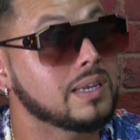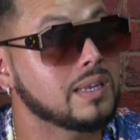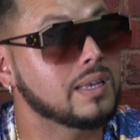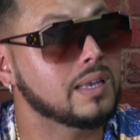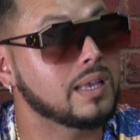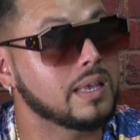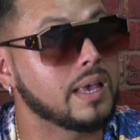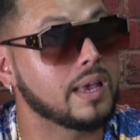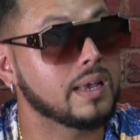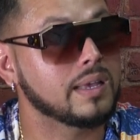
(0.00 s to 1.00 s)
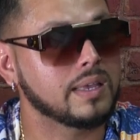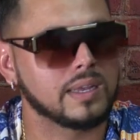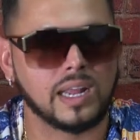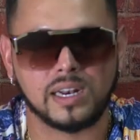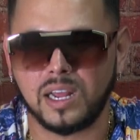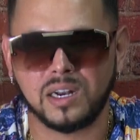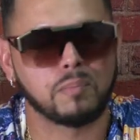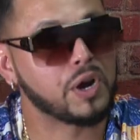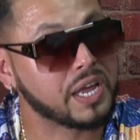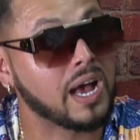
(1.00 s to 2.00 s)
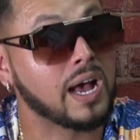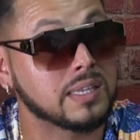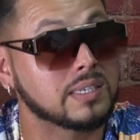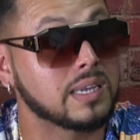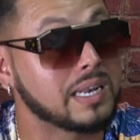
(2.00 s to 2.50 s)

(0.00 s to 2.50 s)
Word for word: Wow. Yeah, yeah, that could break your heart.